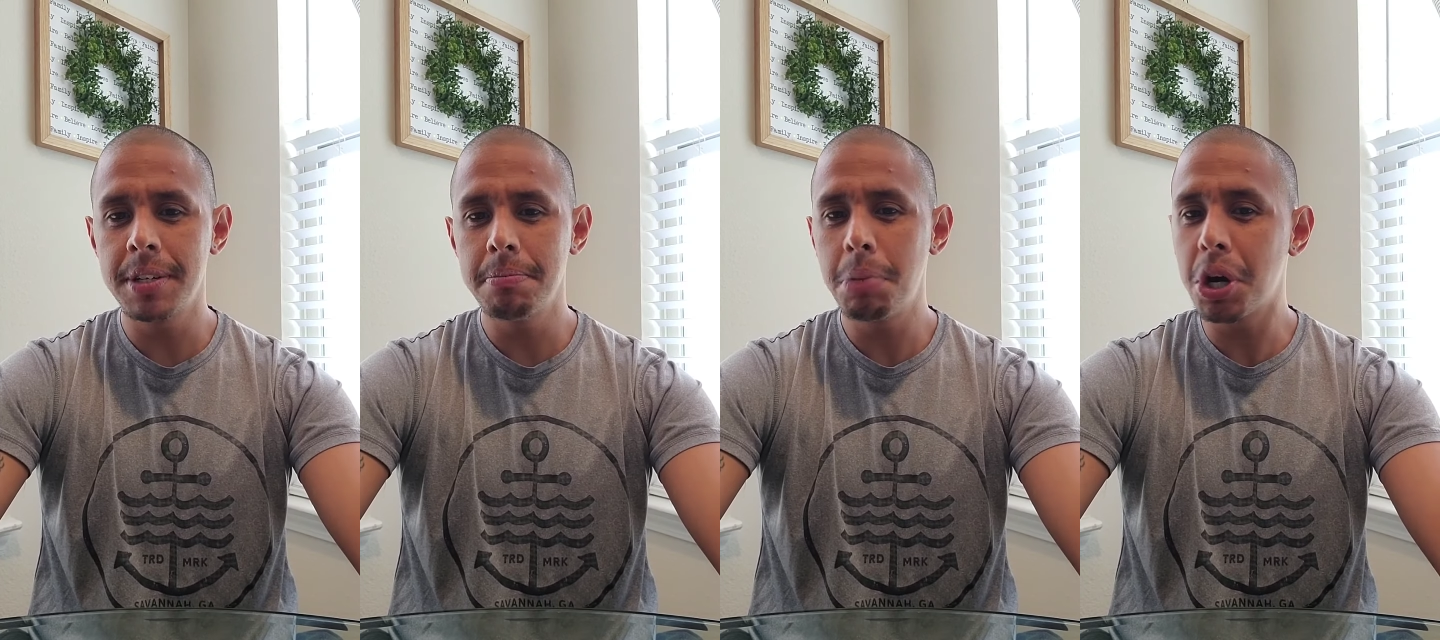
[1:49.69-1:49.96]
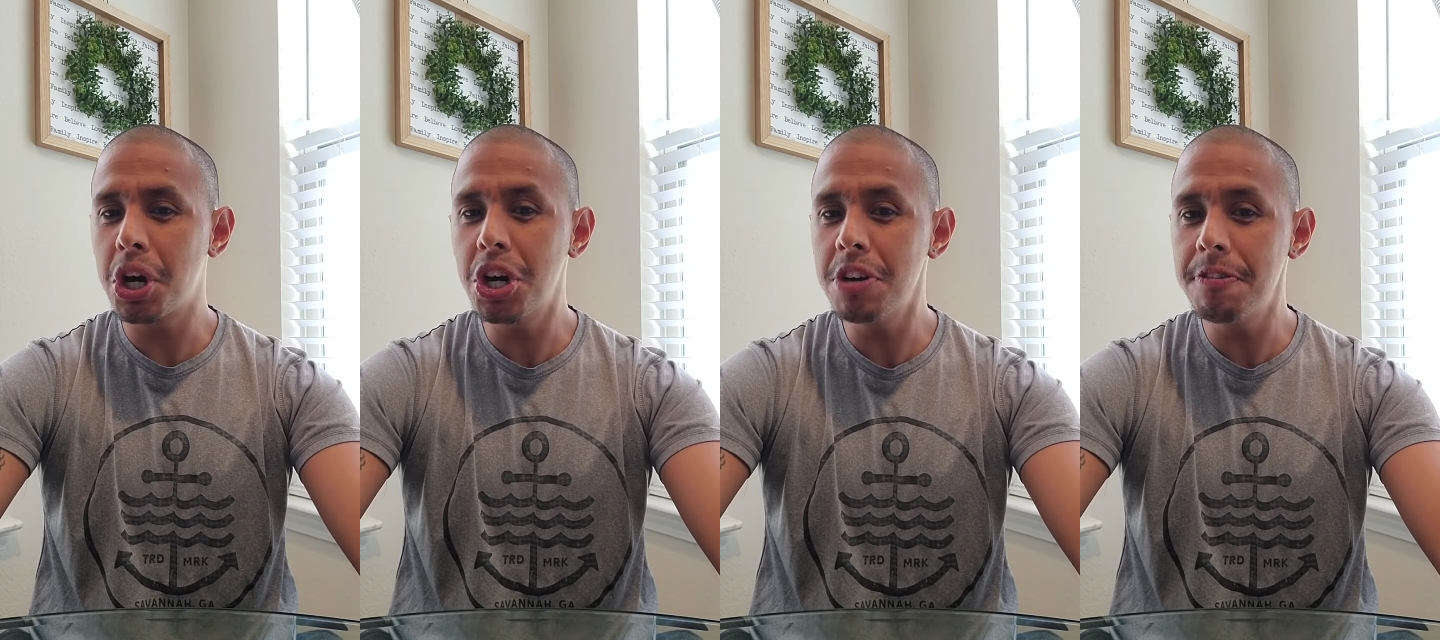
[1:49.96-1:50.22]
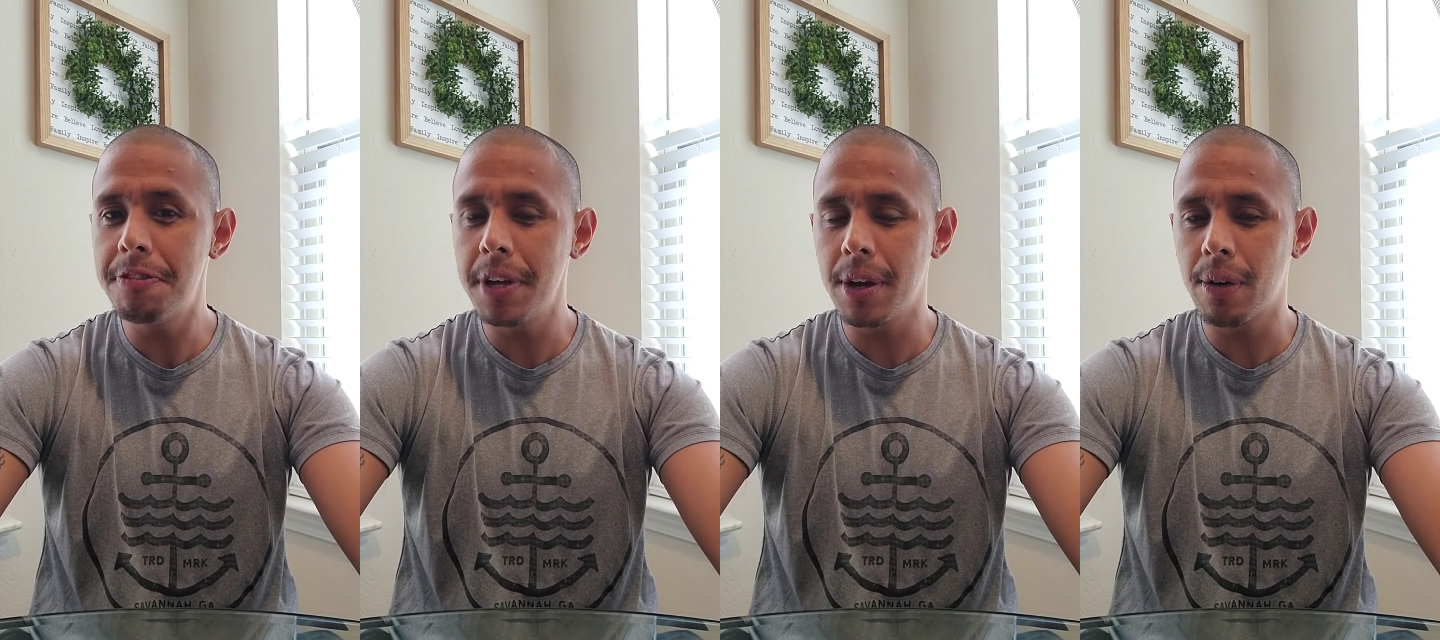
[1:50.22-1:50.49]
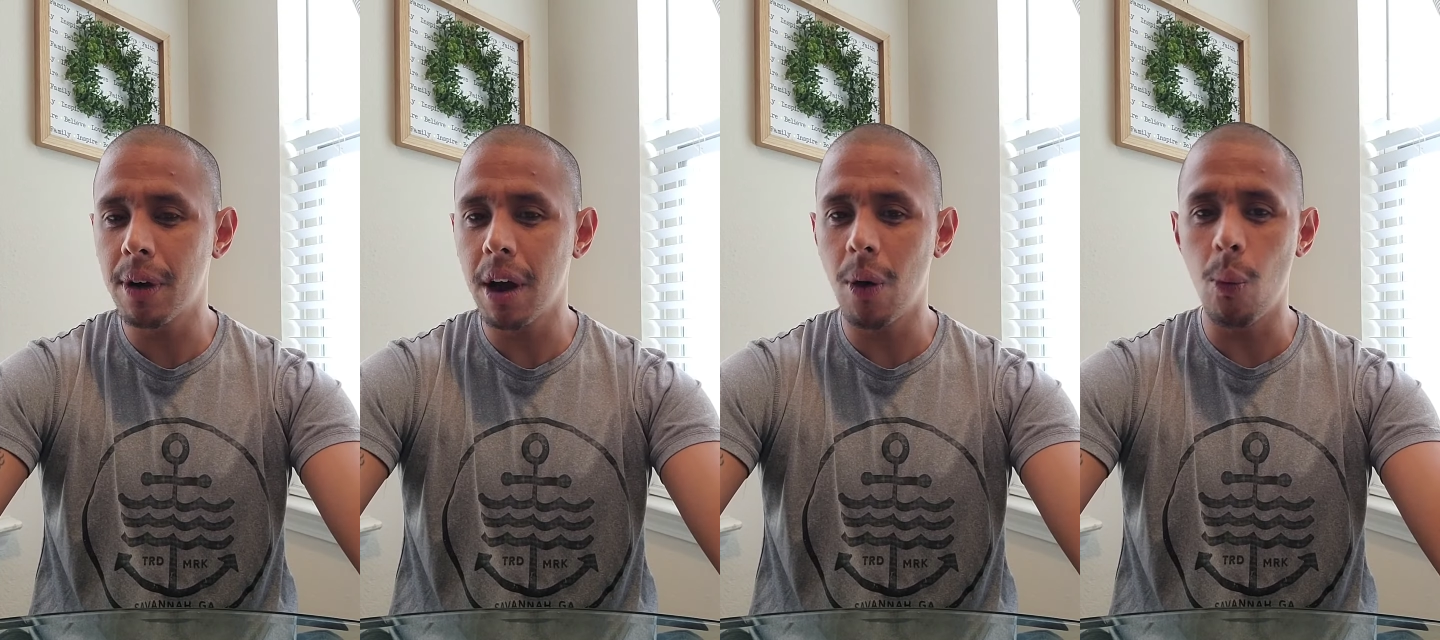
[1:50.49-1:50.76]
but couldn't
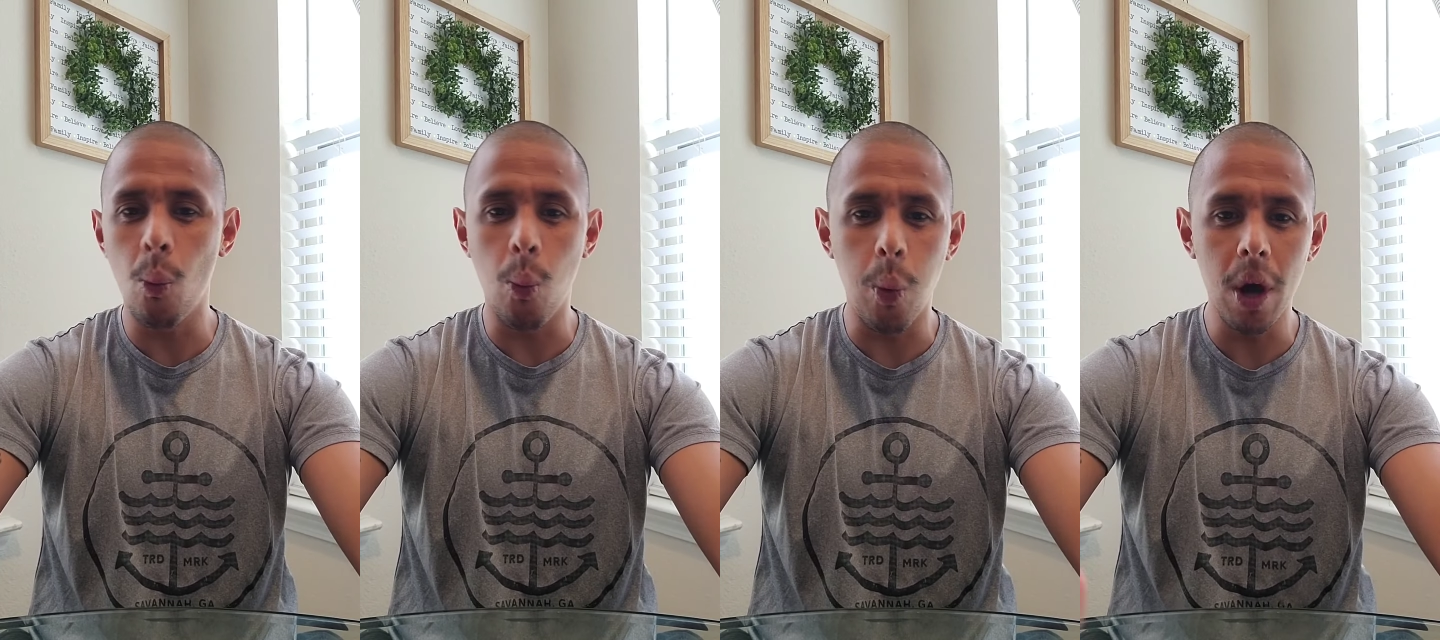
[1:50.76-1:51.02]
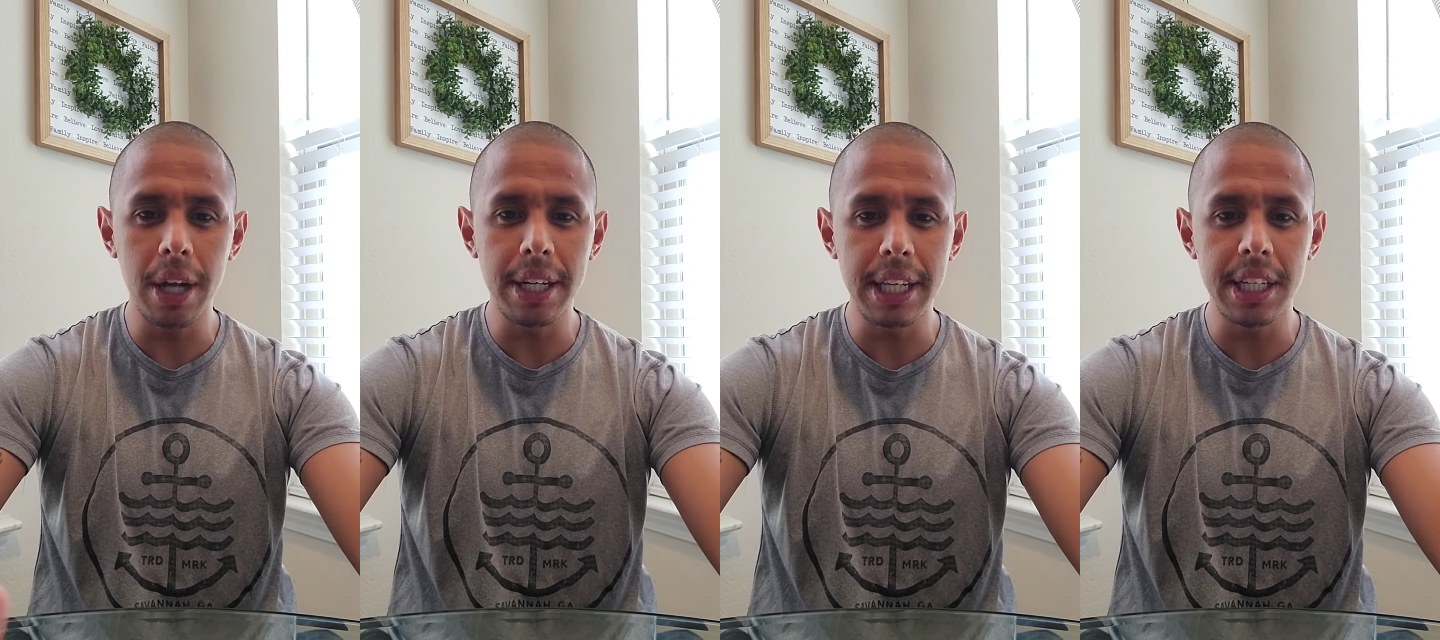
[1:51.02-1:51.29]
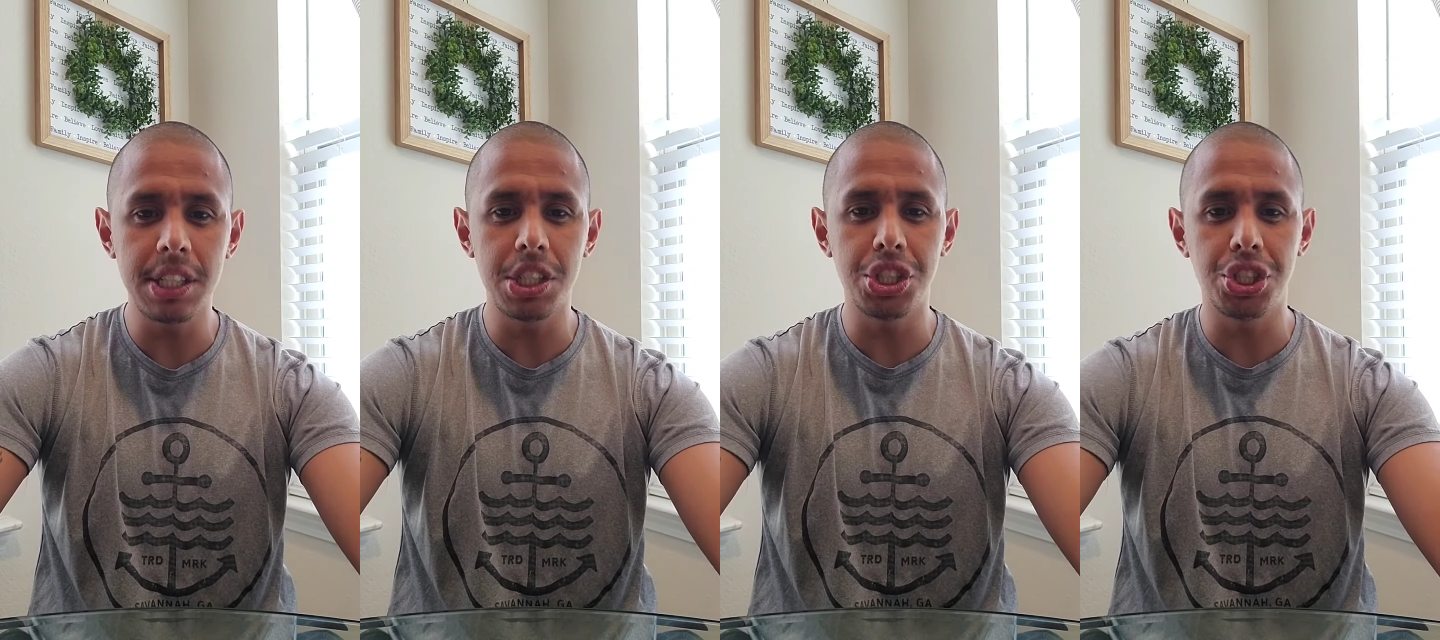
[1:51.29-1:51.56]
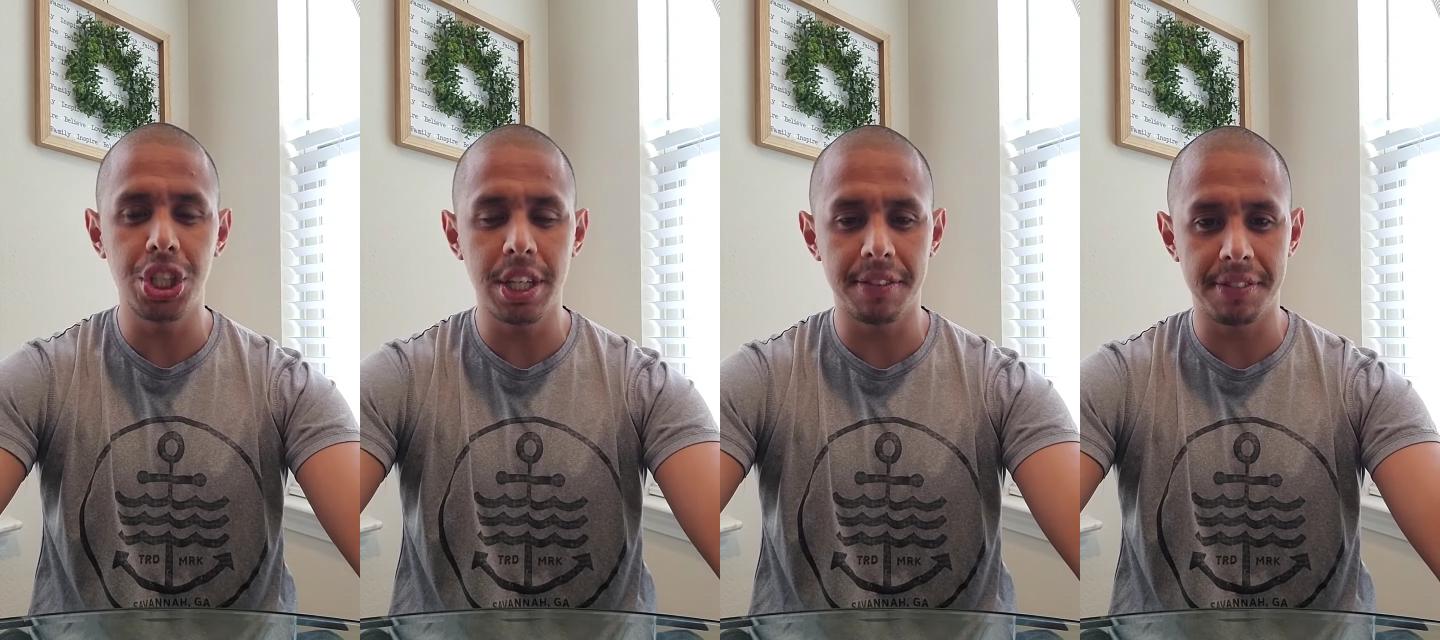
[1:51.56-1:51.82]
figure out what needed to
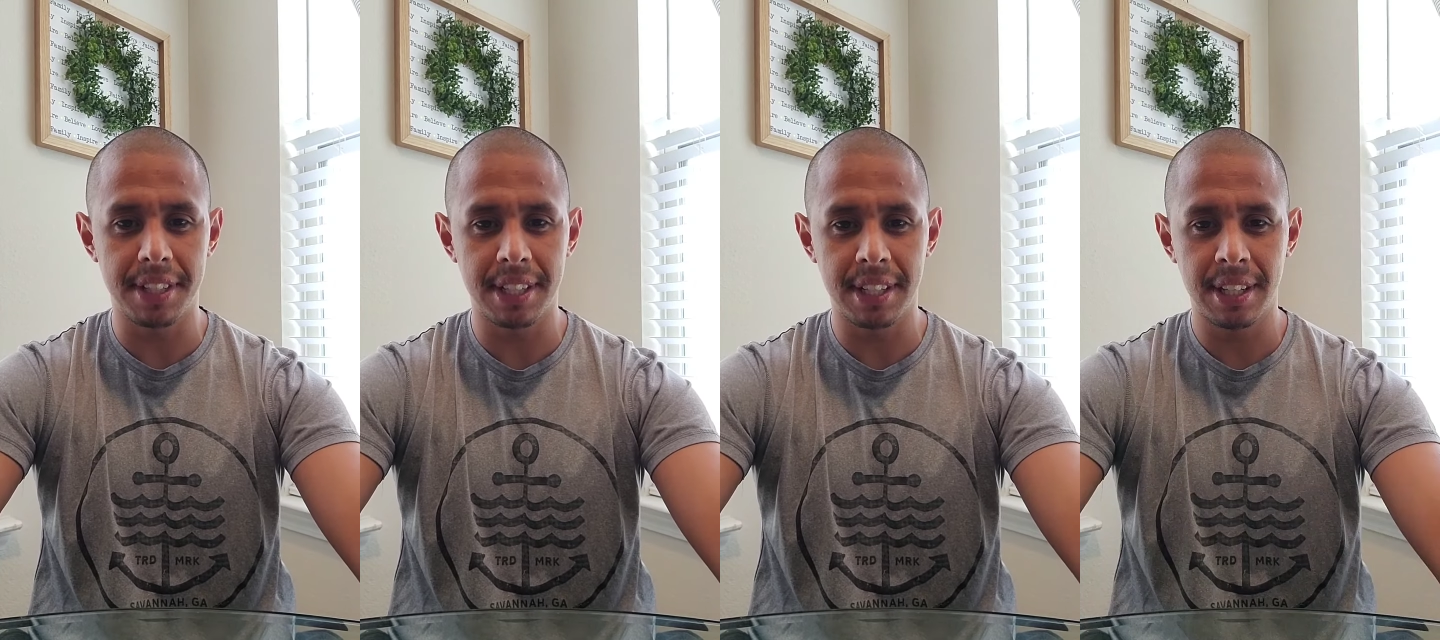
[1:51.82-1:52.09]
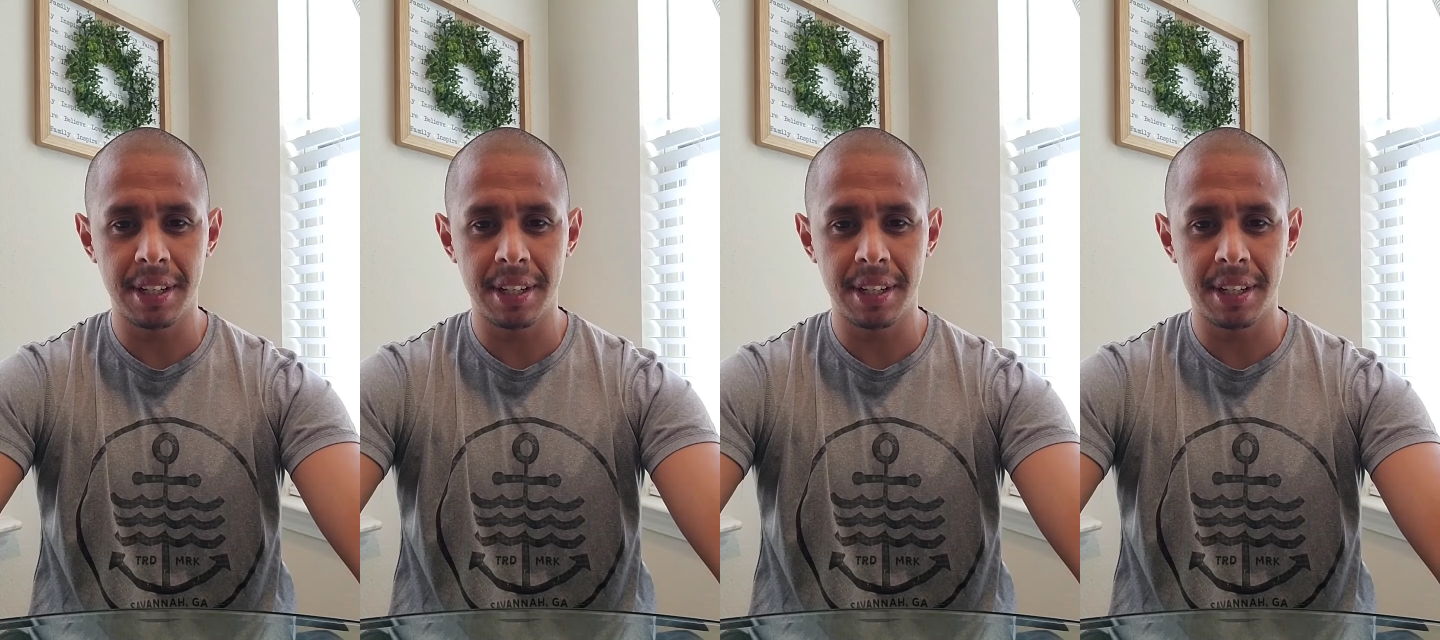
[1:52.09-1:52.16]
shift.